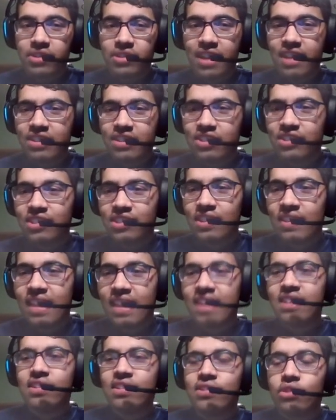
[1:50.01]
I just think that
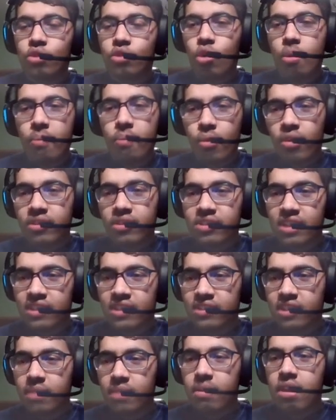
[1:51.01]
he's so important to that
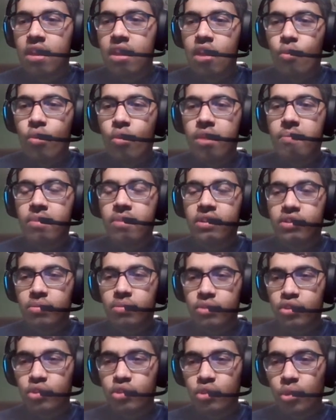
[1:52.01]
team when he brings so
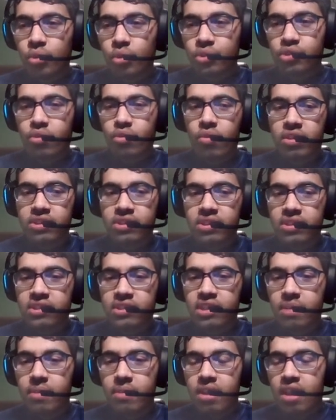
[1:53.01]
much goal scoring to the
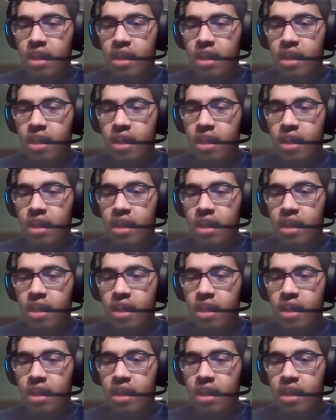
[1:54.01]
team.